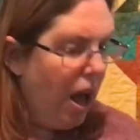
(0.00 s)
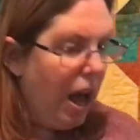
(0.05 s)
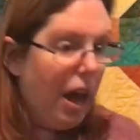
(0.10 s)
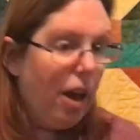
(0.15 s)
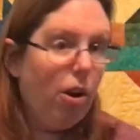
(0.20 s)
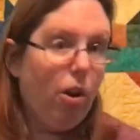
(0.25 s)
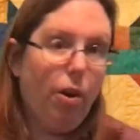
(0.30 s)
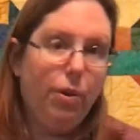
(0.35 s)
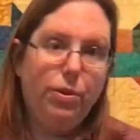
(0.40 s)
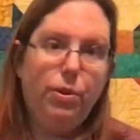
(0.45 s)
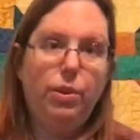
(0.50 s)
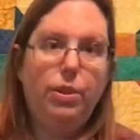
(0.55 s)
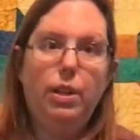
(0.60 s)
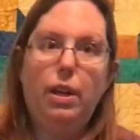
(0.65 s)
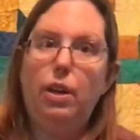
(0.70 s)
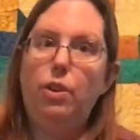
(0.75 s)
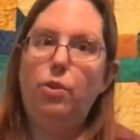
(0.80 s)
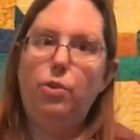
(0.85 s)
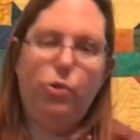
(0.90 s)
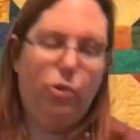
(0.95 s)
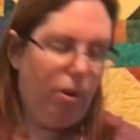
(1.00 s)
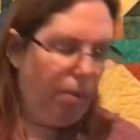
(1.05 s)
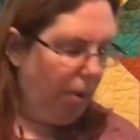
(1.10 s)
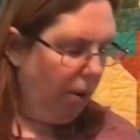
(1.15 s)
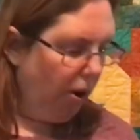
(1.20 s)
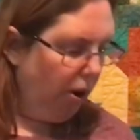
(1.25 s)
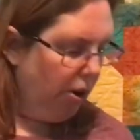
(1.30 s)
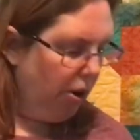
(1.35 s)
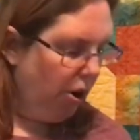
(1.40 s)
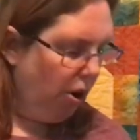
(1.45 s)
And also to industry
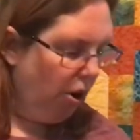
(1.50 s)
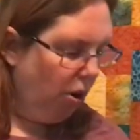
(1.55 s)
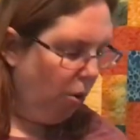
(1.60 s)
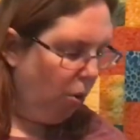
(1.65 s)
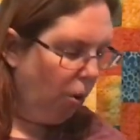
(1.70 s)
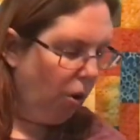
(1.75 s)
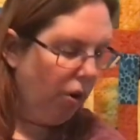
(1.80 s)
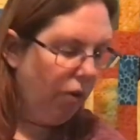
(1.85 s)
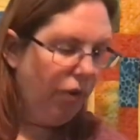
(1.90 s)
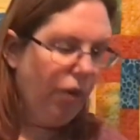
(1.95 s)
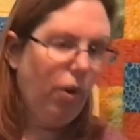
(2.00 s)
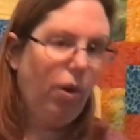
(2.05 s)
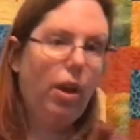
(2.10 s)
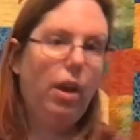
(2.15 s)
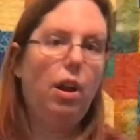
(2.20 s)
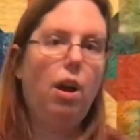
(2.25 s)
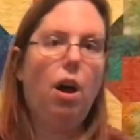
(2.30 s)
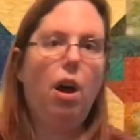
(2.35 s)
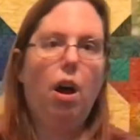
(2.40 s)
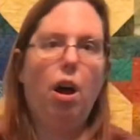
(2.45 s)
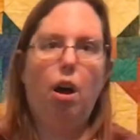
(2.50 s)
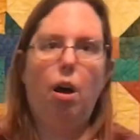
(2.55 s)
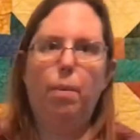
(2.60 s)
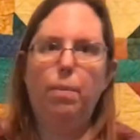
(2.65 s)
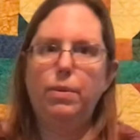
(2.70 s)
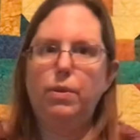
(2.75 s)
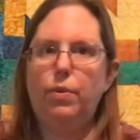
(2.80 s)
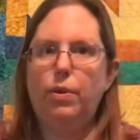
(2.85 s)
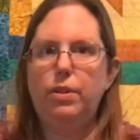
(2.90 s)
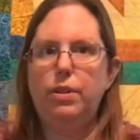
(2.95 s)
partner Orfil and
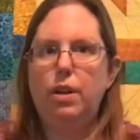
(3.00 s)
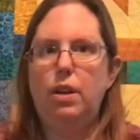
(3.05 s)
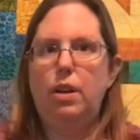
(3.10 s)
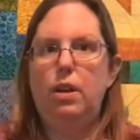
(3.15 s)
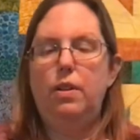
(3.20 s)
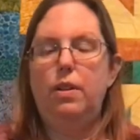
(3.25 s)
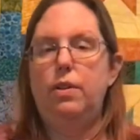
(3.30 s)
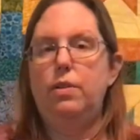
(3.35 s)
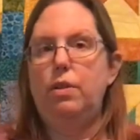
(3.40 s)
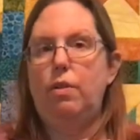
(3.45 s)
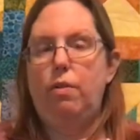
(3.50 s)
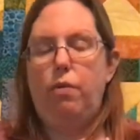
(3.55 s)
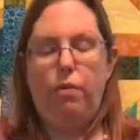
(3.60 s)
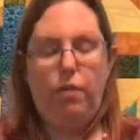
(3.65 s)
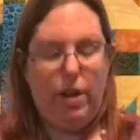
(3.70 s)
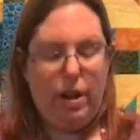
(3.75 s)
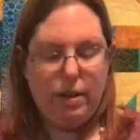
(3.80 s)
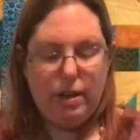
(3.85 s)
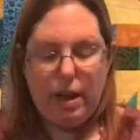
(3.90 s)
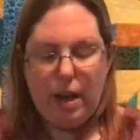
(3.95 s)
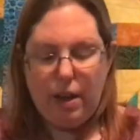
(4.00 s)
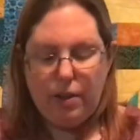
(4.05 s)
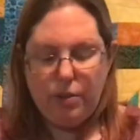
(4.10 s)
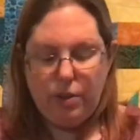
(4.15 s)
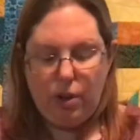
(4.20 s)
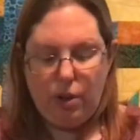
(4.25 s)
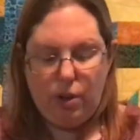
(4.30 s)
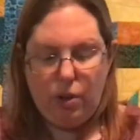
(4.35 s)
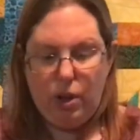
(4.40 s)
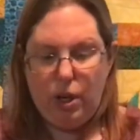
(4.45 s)
Hobbs for sending these
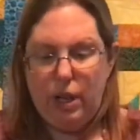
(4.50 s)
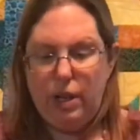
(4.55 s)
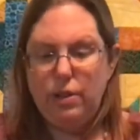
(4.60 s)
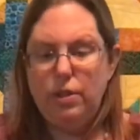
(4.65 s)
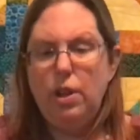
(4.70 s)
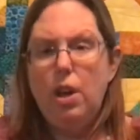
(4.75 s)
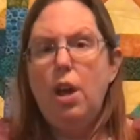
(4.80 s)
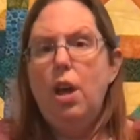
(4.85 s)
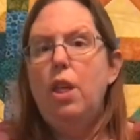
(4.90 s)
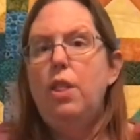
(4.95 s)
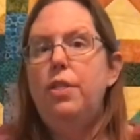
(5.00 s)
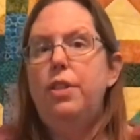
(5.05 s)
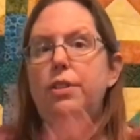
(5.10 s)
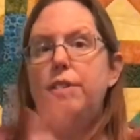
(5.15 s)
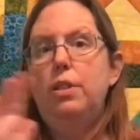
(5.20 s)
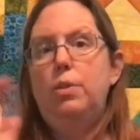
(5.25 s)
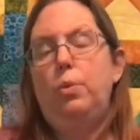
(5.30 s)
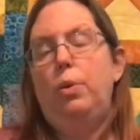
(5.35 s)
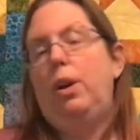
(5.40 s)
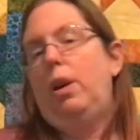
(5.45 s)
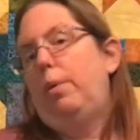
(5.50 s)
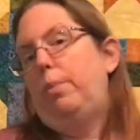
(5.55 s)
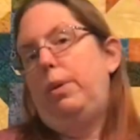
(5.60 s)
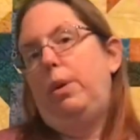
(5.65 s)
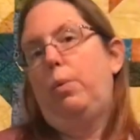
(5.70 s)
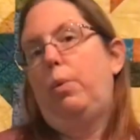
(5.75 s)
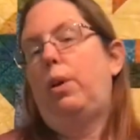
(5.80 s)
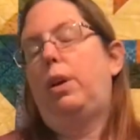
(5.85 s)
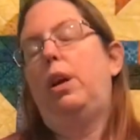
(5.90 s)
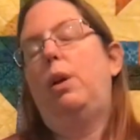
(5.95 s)
fantastic goodies. This is what I'll be
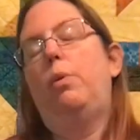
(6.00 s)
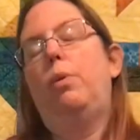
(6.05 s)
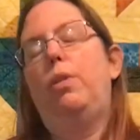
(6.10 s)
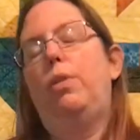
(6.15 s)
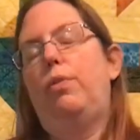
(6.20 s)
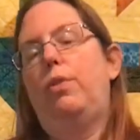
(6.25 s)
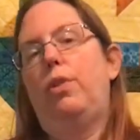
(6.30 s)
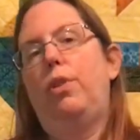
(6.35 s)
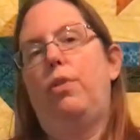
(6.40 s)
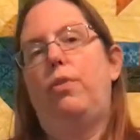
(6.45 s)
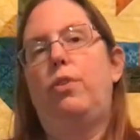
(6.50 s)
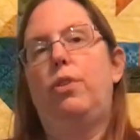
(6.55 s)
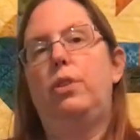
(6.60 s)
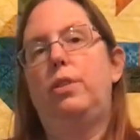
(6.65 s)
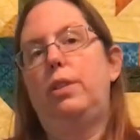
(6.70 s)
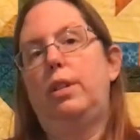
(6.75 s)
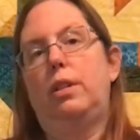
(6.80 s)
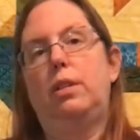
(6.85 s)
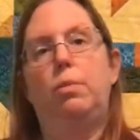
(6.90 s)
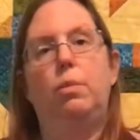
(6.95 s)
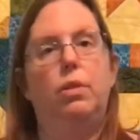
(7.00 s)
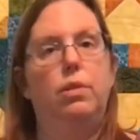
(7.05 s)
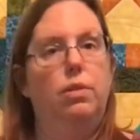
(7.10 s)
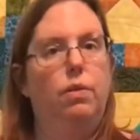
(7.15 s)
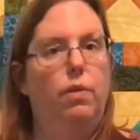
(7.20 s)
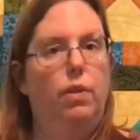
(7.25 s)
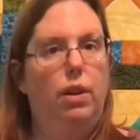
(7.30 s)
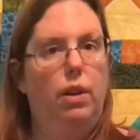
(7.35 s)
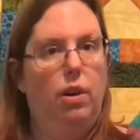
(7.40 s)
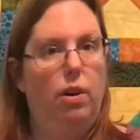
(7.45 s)
working with for the first 6 months
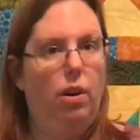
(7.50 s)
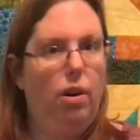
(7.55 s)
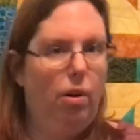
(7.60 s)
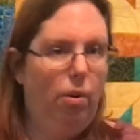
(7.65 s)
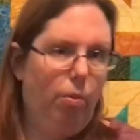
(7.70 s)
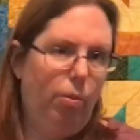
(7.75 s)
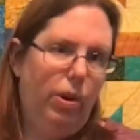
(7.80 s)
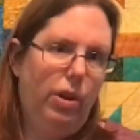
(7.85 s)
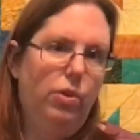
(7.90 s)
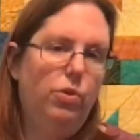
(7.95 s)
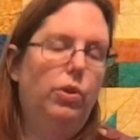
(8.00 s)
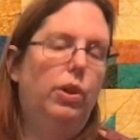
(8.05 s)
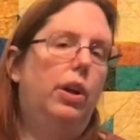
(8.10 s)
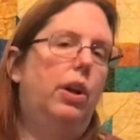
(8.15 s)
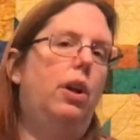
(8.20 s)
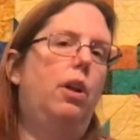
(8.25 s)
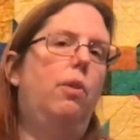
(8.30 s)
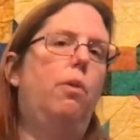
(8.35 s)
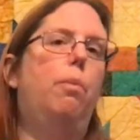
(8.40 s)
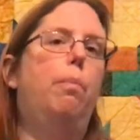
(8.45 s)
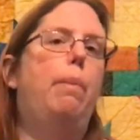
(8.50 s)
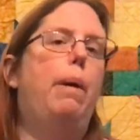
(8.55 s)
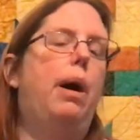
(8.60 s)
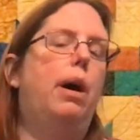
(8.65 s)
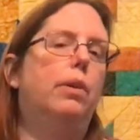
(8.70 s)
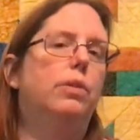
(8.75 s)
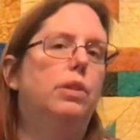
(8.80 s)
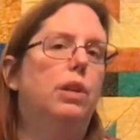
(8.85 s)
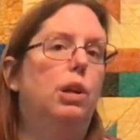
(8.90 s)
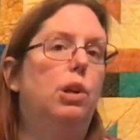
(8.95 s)
of the year. We usually get another
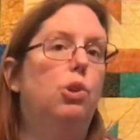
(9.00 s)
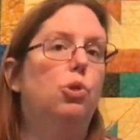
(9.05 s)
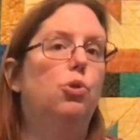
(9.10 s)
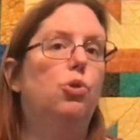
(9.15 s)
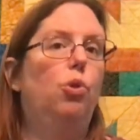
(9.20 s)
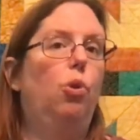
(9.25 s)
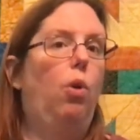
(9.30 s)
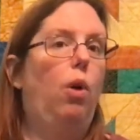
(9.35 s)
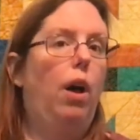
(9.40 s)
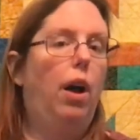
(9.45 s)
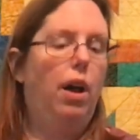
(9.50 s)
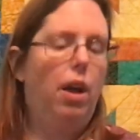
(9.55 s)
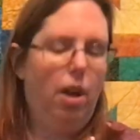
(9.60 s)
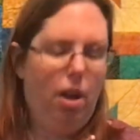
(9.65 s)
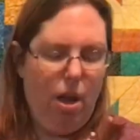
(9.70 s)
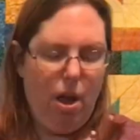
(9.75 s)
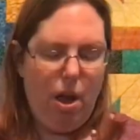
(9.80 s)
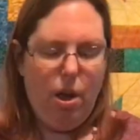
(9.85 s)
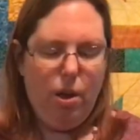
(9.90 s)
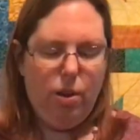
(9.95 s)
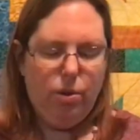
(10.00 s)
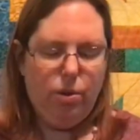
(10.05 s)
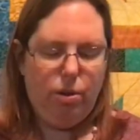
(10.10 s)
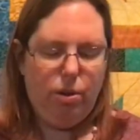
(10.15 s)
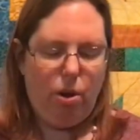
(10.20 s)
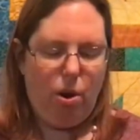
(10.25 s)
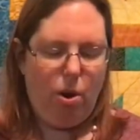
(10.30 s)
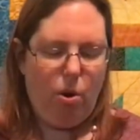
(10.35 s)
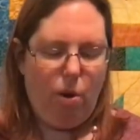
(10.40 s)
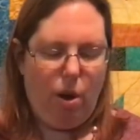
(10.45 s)
box in July.
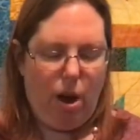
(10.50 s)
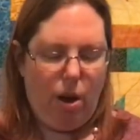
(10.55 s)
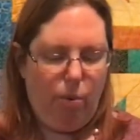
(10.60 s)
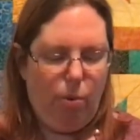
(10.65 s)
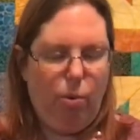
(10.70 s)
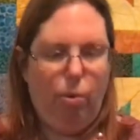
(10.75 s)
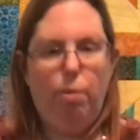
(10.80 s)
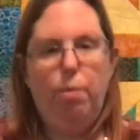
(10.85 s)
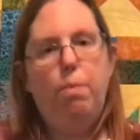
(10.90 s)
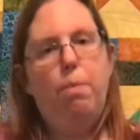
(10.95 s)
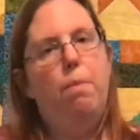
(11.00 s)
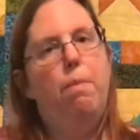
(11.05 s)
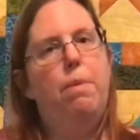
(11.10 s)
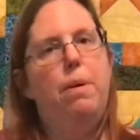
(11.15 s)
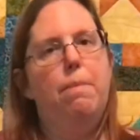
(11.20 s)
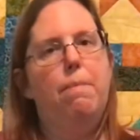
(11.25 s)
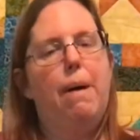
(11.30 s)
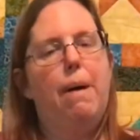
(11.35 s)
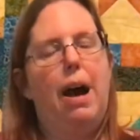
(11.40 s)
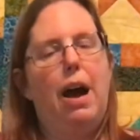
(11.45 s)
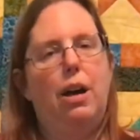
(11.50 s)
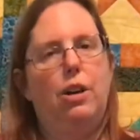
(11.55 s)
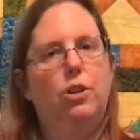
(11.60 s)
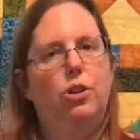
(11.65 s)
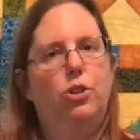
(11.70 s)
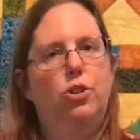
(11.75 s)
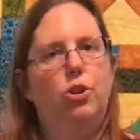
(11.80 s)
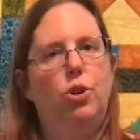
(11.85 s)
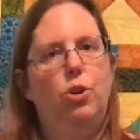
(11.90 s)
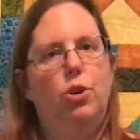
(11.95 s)
So I will be back to
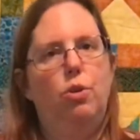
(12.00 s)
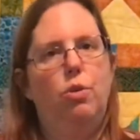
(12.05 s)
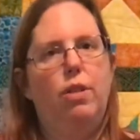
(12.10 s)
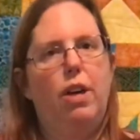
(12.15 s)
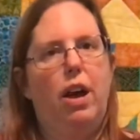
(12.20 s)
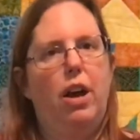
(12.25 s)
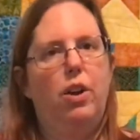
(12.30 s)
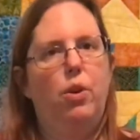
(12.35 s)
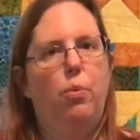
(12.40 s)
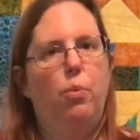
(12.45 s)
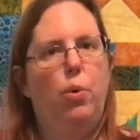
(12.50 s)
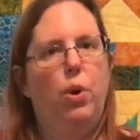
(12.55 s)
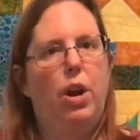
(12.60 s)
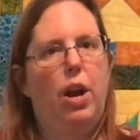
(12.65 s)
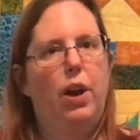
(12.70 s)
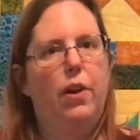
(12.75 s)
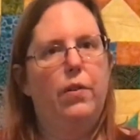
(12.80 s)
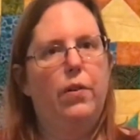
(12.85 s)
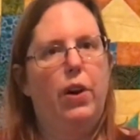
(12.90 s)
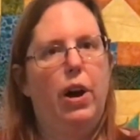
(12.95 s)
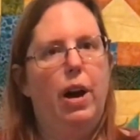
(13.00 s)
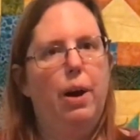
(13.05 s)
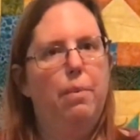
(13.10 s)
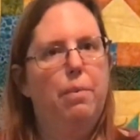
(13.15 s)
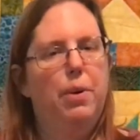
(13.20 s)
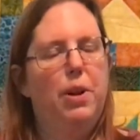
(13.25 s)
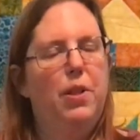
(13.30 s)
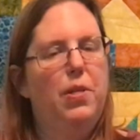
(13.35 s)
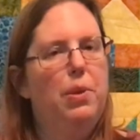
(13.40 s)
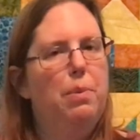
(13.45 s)
show you then what I've got.
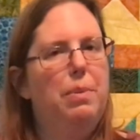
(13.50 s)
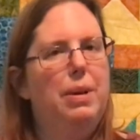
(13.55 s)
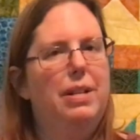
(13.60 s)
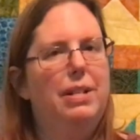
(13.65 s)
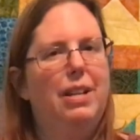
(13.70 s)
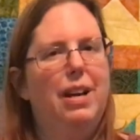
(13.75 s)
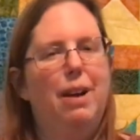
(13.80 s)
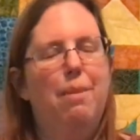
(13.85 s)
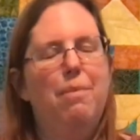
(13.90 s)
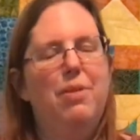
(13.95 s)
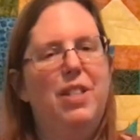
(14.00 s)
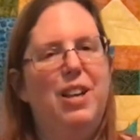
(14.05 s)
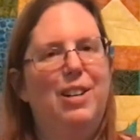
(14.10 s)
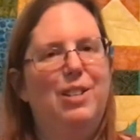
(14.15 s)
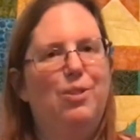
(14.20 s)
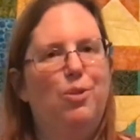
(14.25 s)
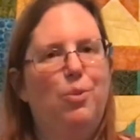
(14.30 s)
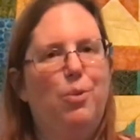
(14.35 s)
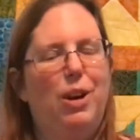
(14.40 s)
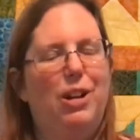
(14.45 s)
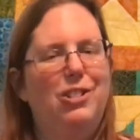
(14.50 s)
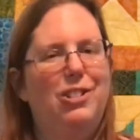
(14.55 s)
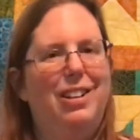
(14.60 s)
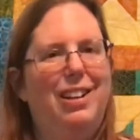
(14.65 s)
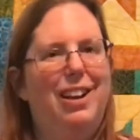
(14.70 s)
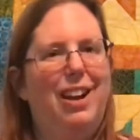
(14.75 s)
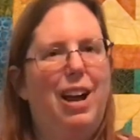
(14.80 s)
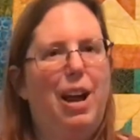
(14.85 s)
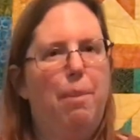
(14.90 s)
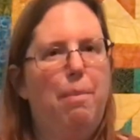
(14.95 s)
But in the meantime, thanks for
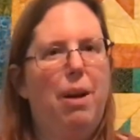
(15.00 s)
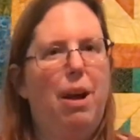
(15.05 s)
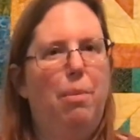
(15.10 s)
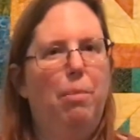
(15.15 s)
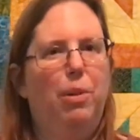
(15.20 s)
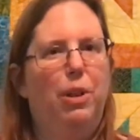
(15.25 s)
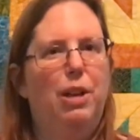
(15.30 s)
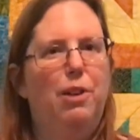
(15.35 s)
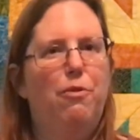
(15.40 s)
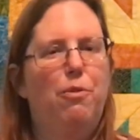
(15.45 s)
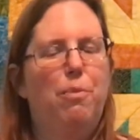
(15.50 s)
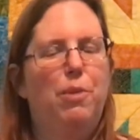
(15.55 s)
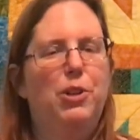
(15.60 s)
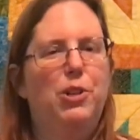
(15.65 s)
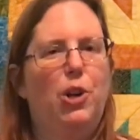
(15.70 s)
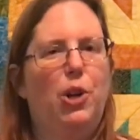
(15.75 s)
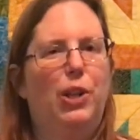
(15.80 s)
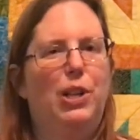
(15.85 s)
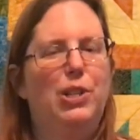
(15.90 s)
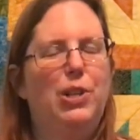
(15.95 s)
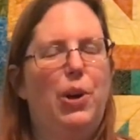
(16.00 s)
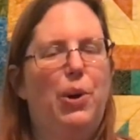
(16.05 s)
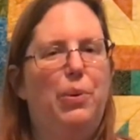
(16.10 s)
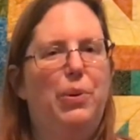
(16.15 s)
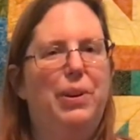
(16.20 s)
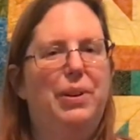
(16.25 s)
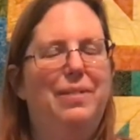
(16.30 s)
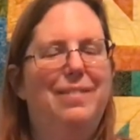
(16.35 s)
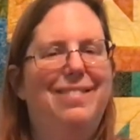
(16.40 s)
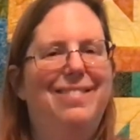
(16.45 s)
watching. I'm Emily from the Darling
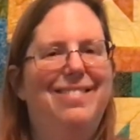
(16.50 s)
Dogwood.